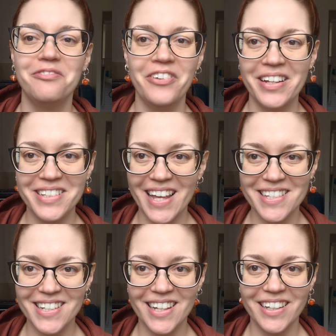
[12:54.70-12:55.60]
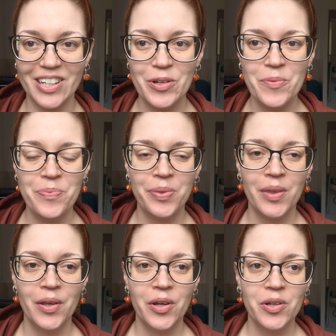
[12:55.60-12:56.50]
fantastic.
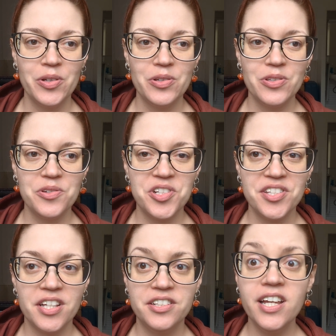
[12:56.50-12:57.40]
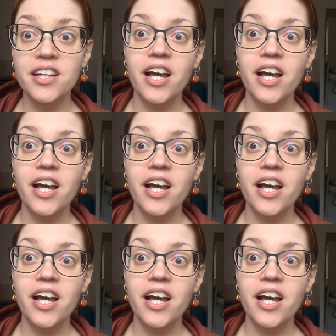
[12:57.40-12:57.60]
So she said, yeah,